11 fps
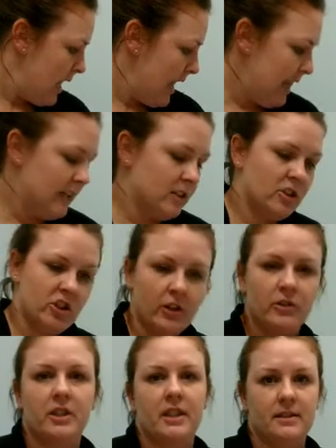and
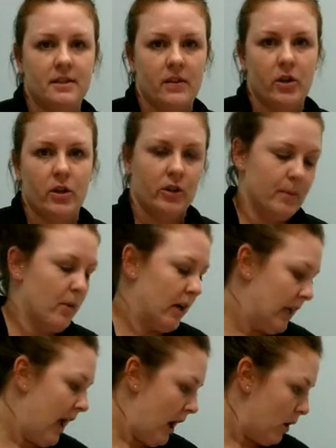generally it's in the early
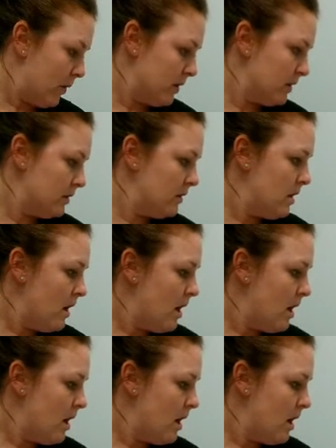morning hours.